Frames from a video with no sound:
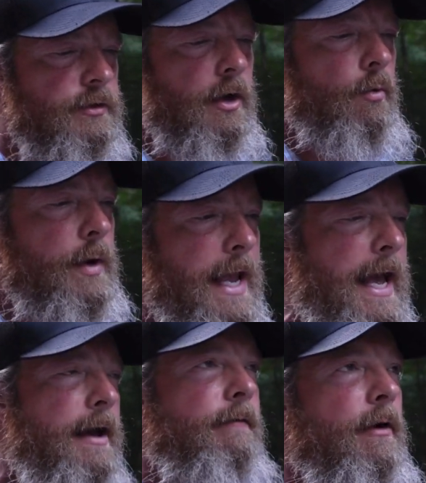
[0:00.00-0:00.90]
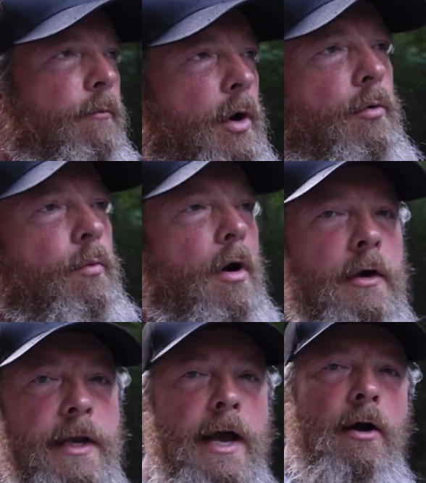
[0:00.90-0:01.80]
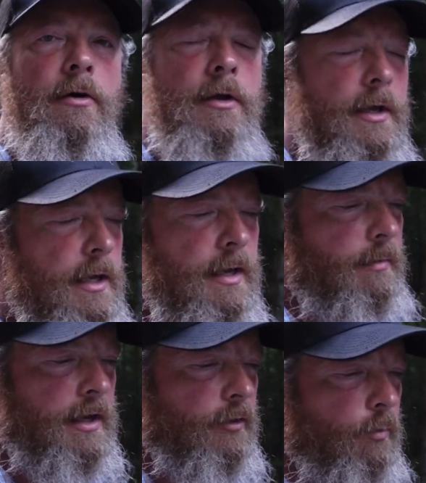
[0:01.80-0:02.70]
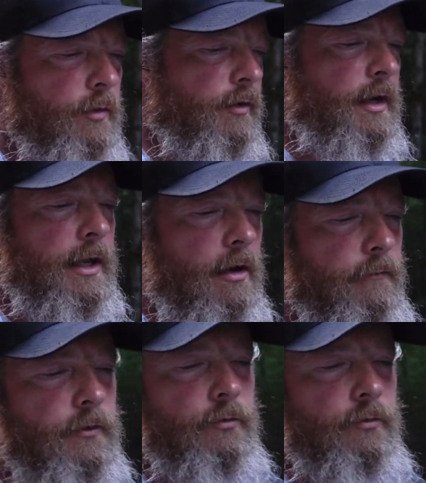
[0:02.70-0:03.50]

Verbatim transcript: So we have a road walk now because we're just gonna get off the